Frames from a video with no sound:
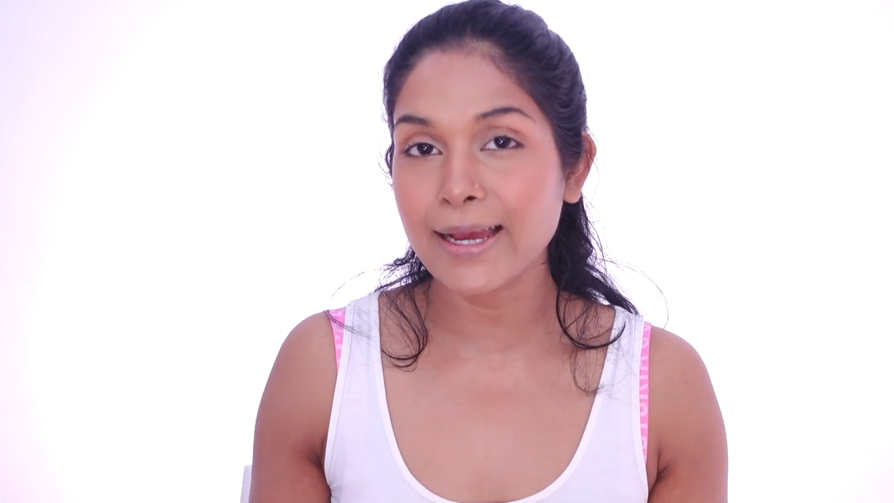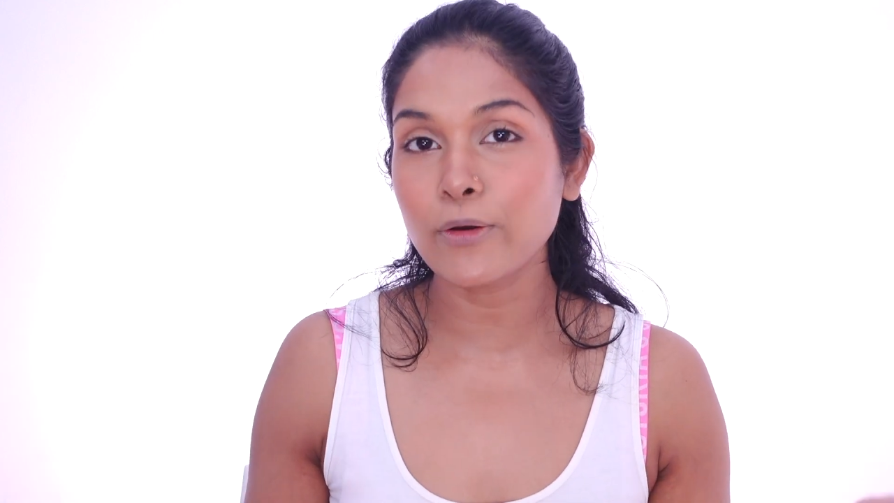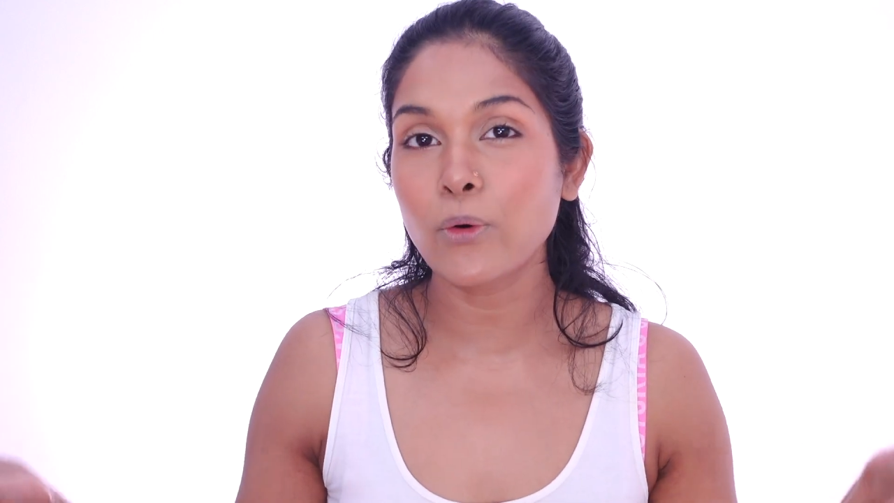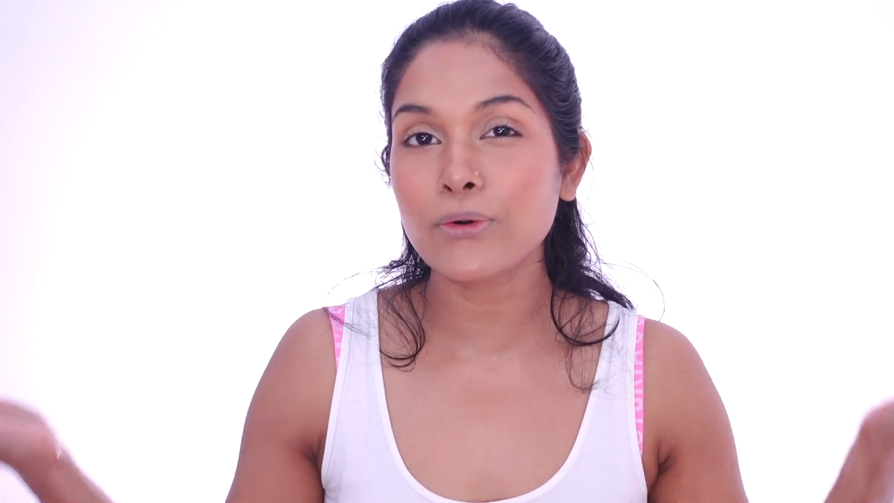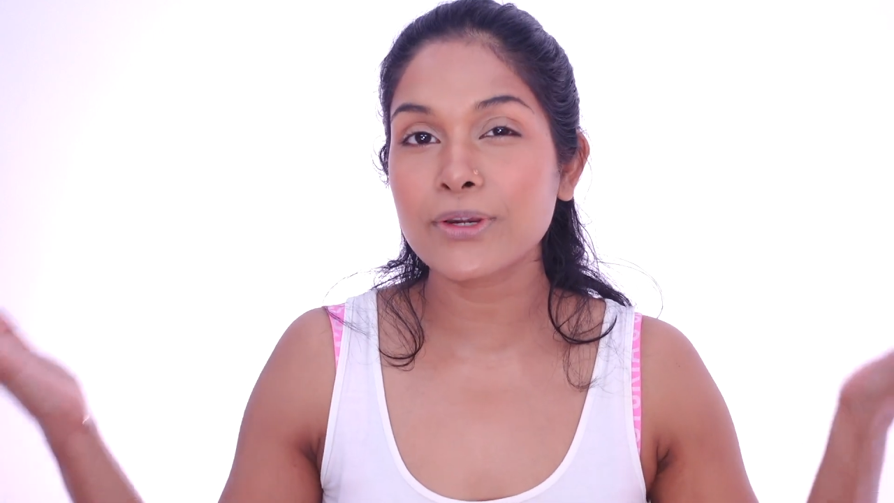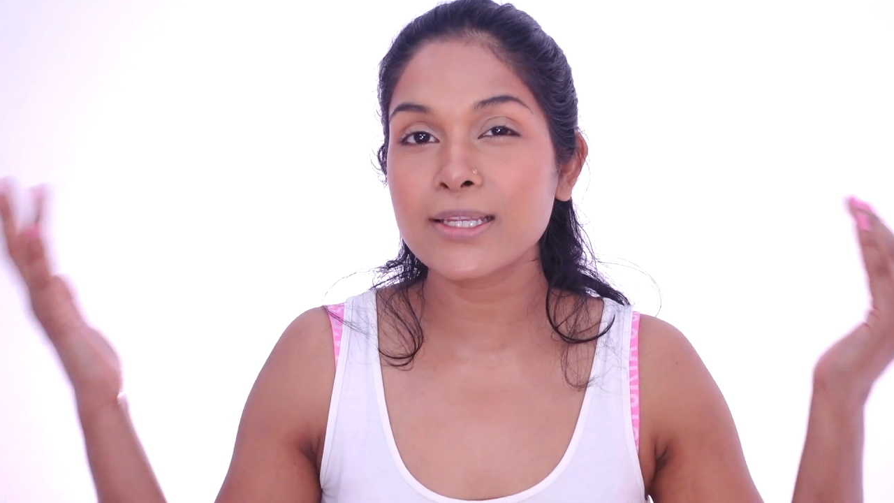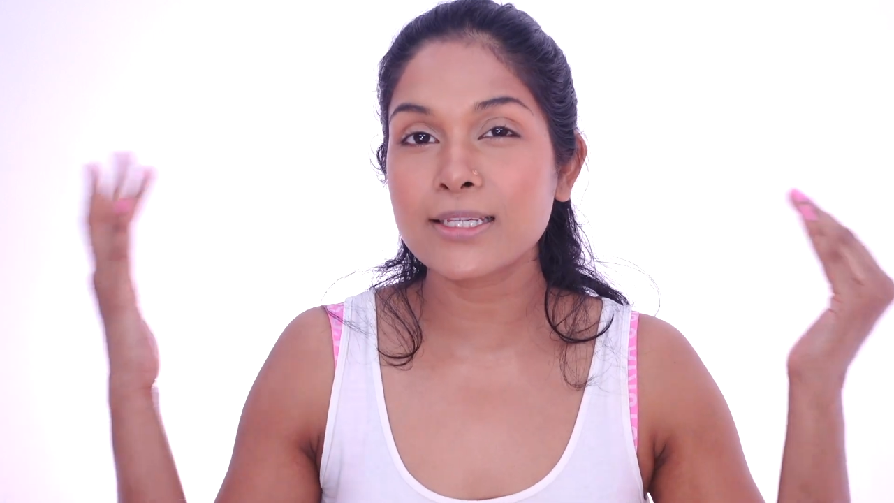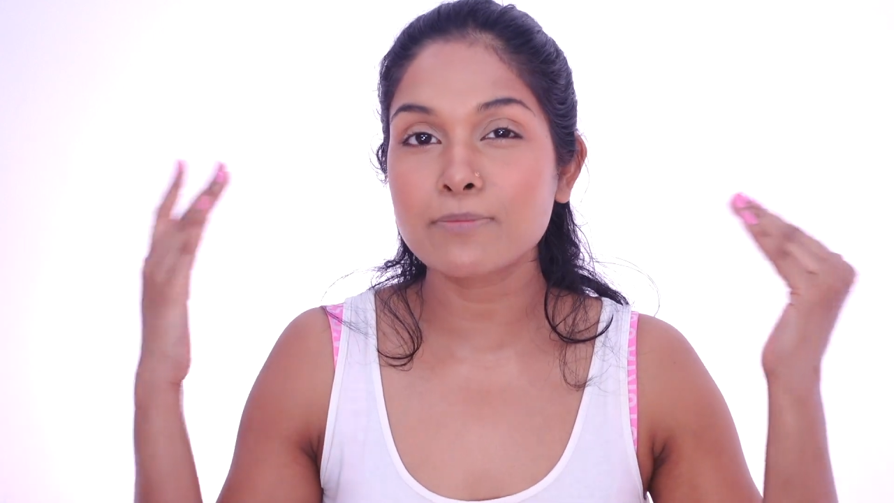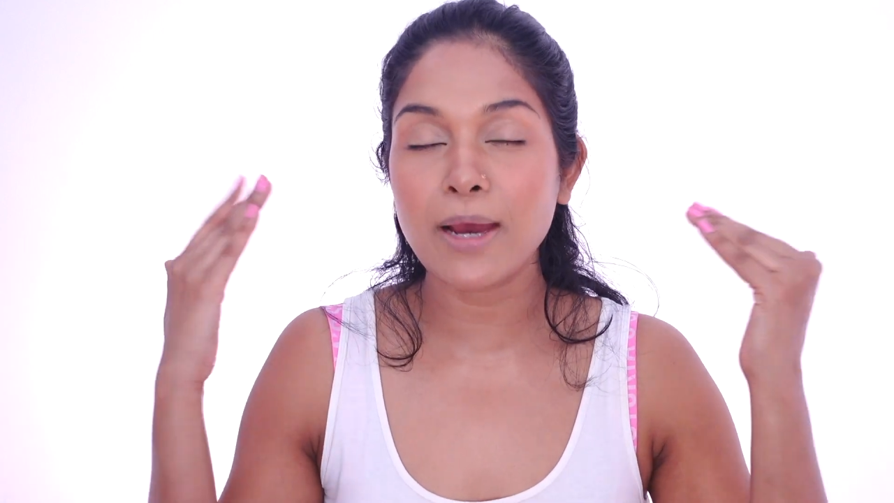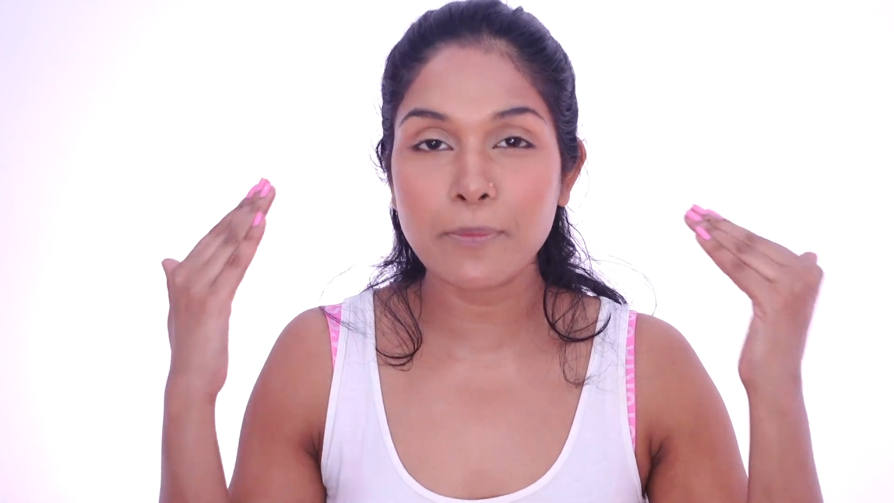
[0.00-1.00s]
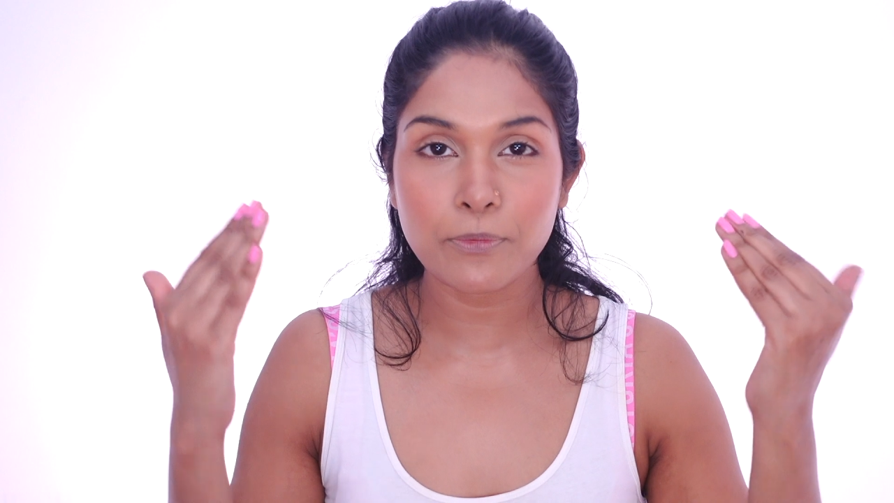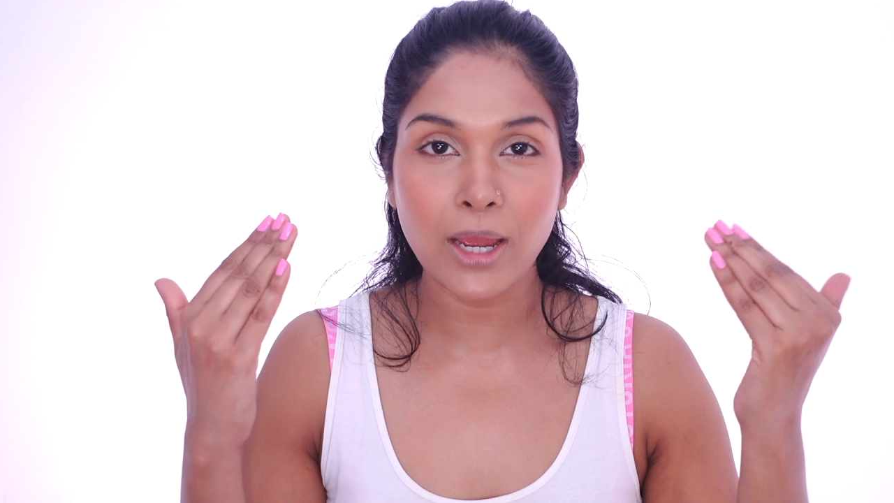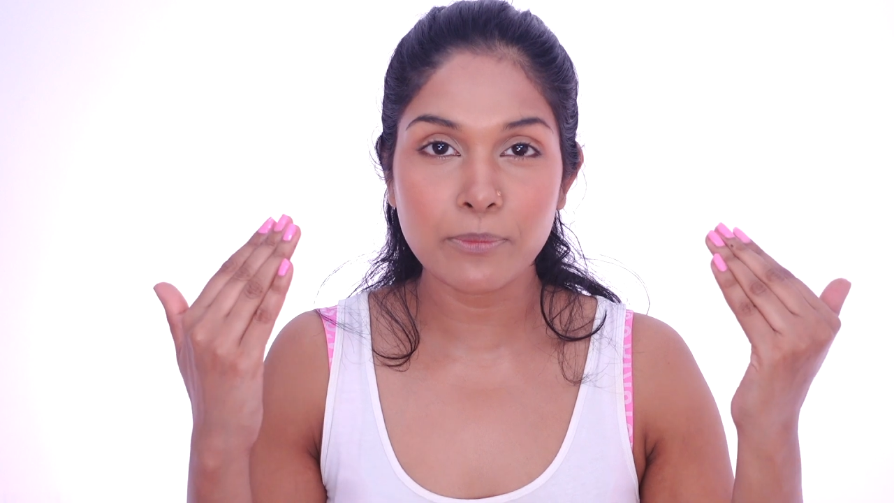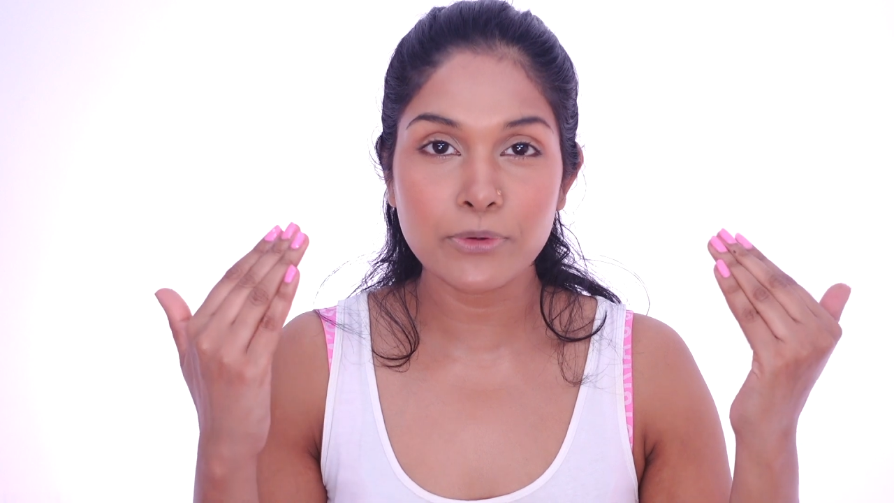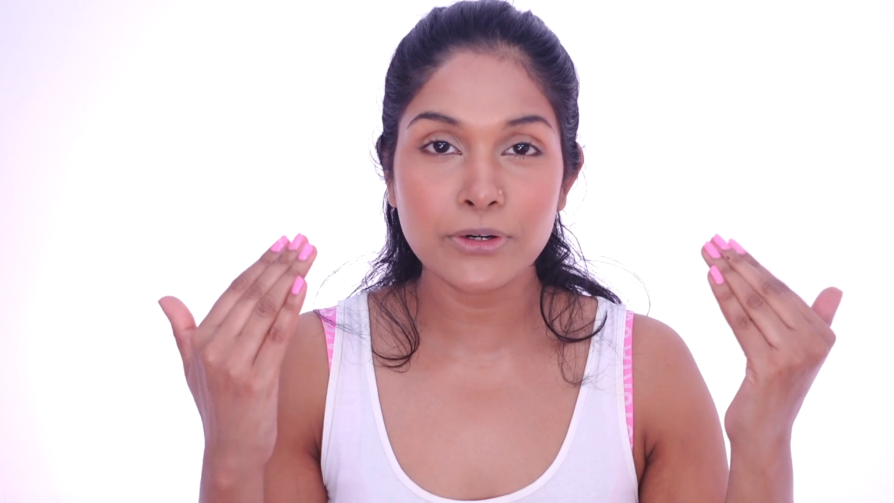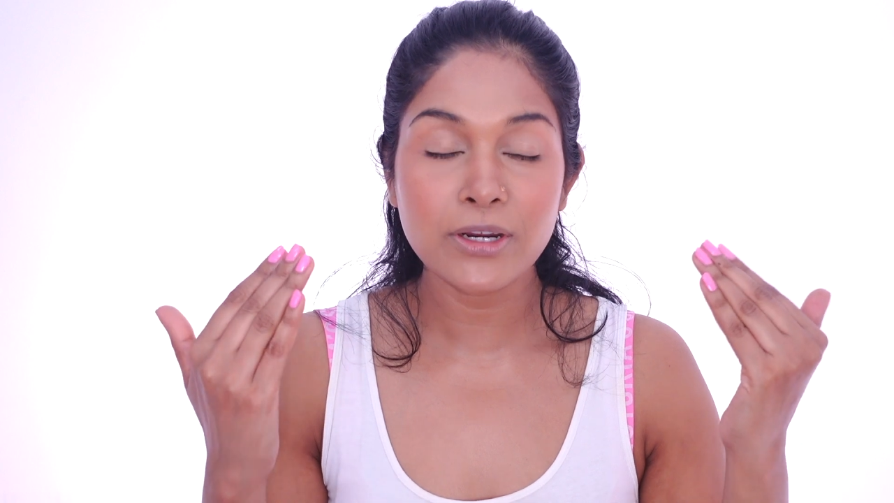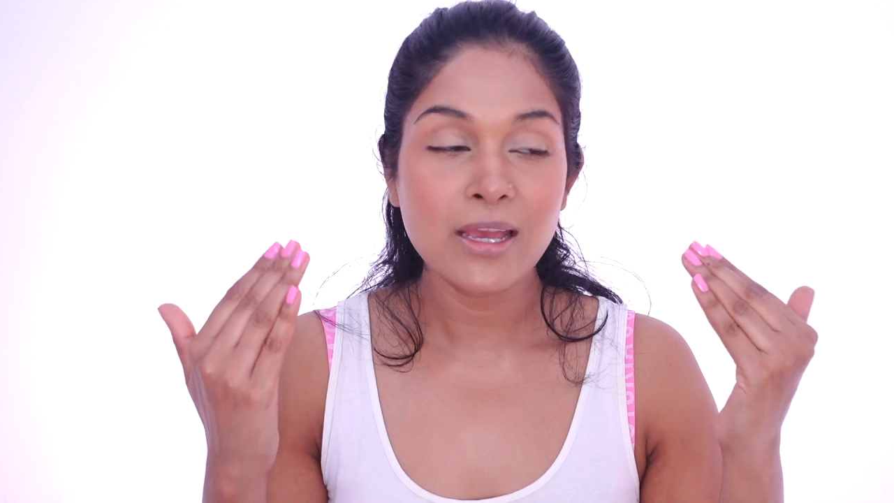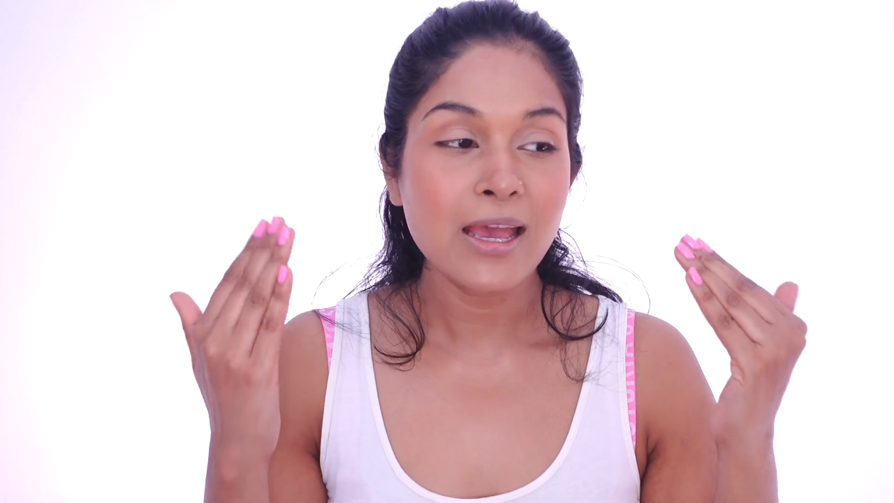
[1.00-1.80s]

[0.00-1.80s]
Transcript: I already did my primer.